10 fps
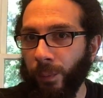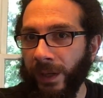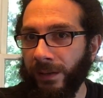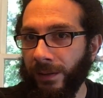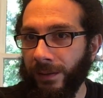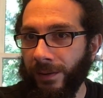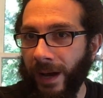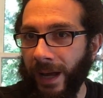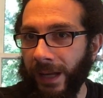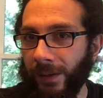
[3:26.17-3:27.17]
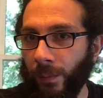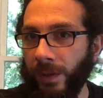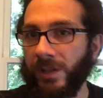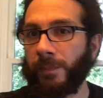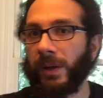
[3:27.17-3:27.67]
weird, right? When
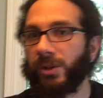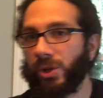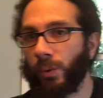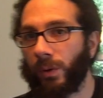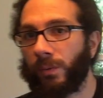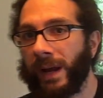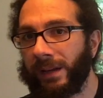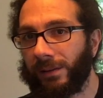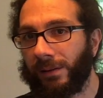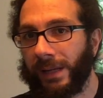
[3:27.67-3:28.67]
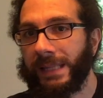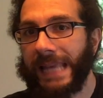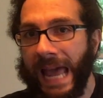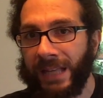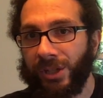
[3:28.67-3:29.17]
you spell Shure regularly, it's
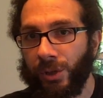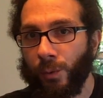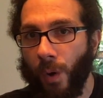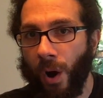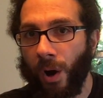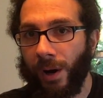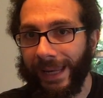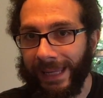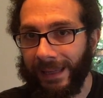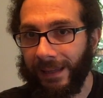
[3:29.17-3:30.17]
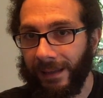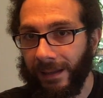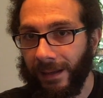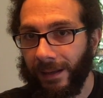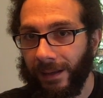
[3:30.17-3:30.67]
S-U-R-E,
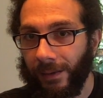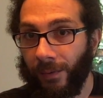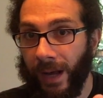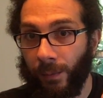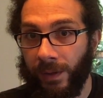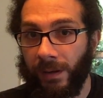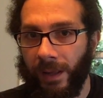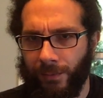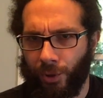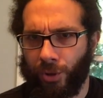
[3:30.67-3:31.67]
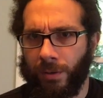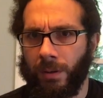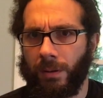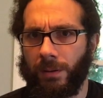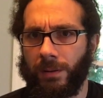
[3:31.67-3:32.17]
right? When you're like,
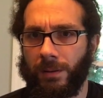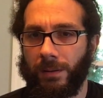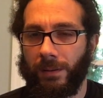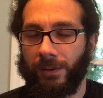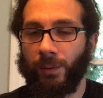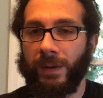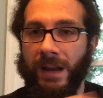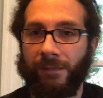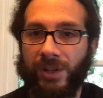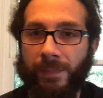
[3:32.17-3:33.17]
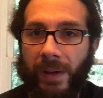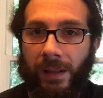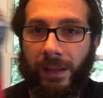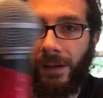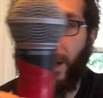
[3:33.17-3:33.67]
sure, you would never
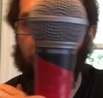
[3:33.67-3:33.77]
spell it